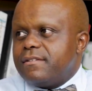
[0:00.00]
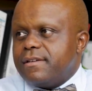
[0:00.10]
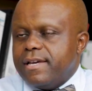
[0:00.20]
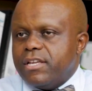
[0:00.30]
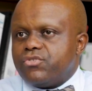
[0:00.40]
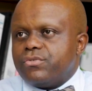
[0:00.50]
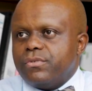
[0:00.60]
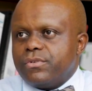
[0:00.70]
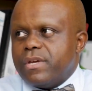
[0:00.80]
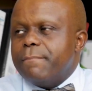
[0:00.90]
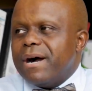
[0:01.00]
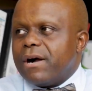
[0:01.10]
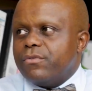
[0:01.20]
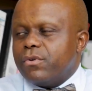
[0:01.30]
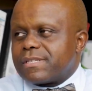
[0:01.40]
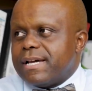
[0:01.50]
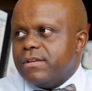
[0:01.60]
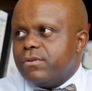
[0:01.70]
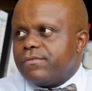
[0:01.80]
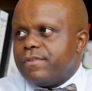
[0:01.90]
to embark on those
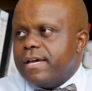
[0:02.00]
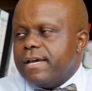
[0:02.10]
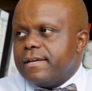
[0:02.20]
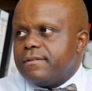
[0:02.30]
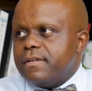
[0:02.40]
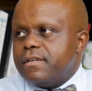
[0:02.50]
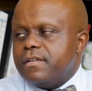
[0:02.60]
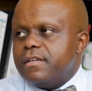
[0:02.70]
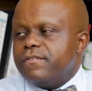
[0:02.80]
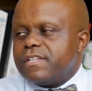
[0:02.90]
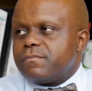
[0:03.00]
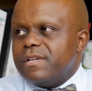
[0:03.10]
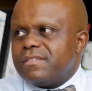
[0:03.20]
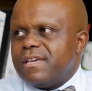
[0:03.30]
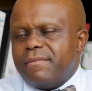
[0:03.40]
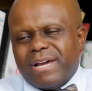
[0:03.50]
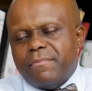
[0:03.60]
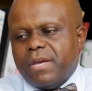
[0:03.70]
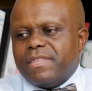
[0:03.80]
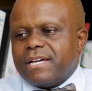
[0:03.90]
kind of investments. But
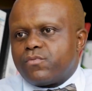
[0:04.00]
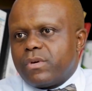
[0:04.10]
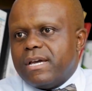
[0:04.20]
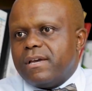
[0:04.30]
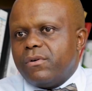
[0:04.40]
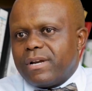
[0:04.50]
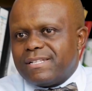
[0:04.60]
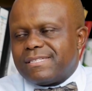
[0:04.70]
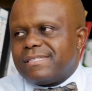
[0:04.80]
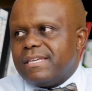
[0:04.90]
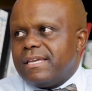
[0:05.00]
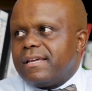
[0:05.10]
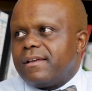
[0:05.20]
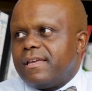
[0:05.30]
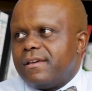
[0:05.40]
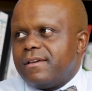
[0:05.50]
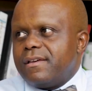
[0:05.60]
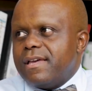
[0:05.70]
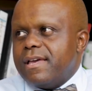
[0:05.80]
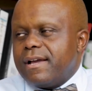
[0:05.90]
I'm happy that we're already seeing
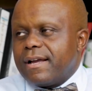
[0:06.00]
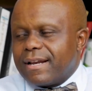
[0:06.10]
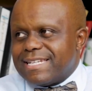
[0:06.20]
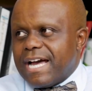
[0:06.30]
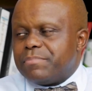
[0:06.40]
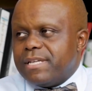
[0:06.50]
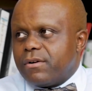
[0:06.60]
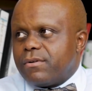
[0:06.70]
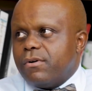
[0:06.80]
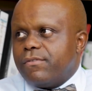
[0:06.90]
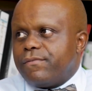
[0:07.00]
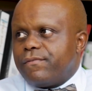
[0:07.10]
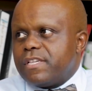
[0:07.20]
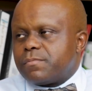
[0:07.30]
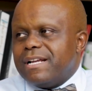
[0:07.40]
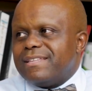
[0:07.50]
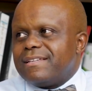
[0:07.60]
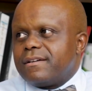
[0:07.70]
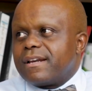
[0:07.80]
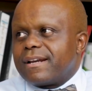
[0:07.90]
a greater uptake of
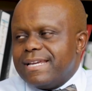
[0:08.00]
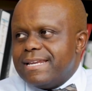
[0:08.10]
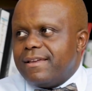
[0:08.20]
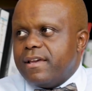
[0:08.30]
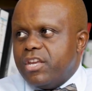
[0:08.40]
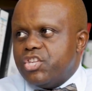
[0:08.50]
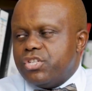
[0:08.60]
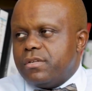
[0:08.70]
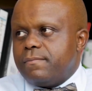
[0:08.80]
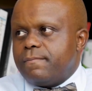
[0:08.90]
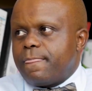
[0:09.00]
green energy